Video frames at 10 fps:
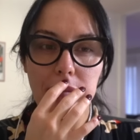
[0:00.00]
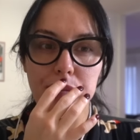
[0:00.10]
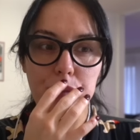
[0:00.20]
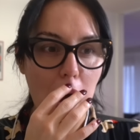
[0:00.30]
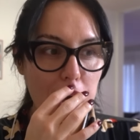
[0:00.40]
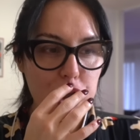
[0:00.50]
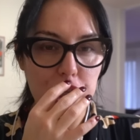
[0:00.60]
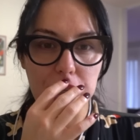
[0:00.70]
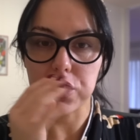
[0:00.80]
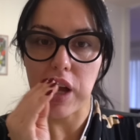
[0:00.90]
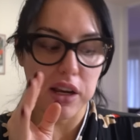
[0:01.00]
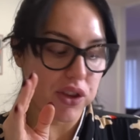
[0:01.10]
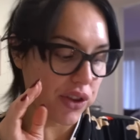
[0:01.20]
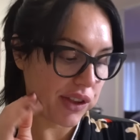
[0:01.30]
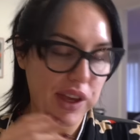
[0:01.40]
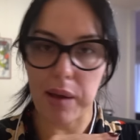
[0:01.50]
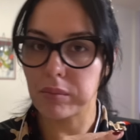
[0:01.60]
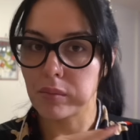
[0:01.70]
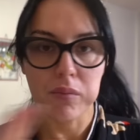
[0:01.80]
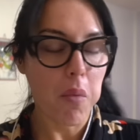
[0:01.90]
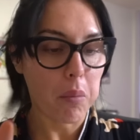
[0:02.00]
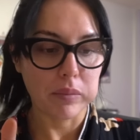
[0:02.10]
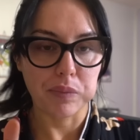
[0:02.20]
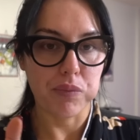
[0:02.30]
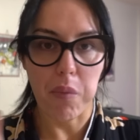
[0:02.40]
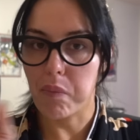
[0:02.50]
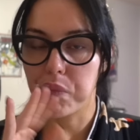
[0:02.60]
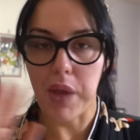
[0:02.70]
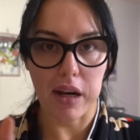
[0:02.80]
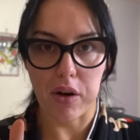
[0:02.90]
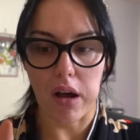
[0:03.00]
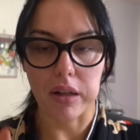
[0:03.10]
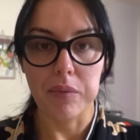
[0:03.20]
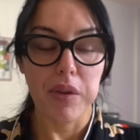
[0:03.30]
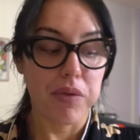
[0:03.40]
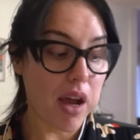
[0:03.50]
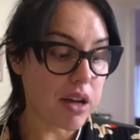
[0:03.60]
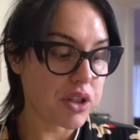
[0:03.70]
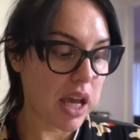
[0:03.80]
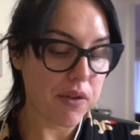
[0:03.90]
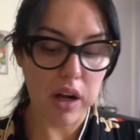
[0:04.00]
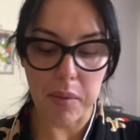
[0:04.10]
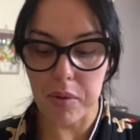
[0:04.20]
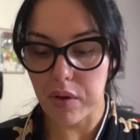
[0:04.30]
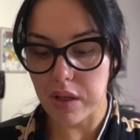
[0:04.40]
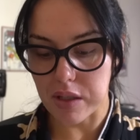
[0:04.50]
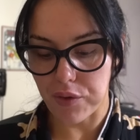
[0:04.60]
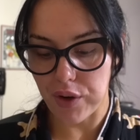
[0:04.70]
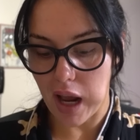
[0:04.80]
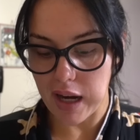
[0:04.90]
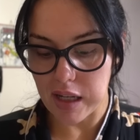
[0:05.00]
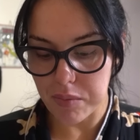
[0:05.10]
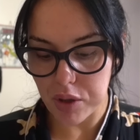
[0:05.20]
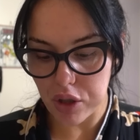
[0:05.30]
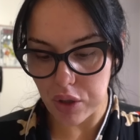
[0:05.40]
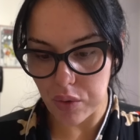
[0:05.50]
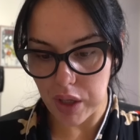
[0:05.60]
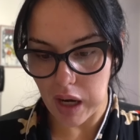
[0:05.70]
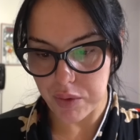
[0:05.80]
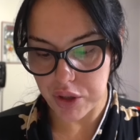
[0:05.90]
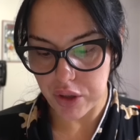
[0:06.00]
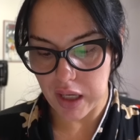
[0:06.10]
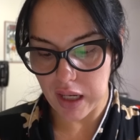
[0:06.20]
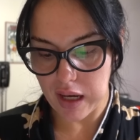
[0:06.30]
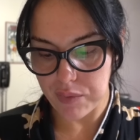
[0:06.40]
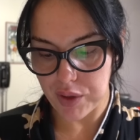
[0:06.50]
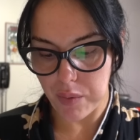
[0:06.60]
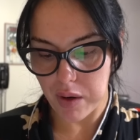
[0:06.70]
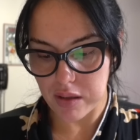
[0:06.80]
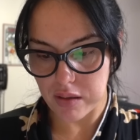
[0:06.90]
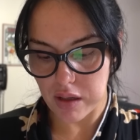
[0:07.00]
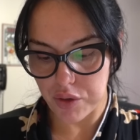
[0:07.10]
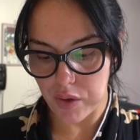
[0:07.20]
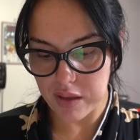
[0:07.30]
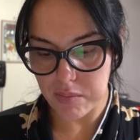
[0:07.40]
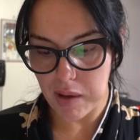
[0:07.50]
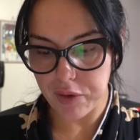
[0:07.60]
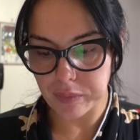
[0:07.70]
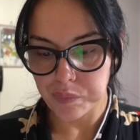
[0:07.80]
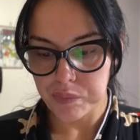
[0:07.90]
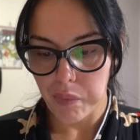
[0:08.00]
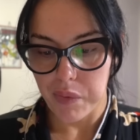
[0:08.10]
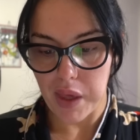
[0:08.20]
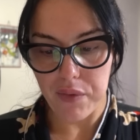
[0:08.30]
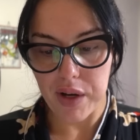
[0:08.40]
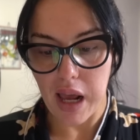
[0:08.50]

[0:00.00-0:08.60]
nauseous, anything like that. Not at all. They also have a couple different items too that I was looking at that I wanted to tell you guys about. They have an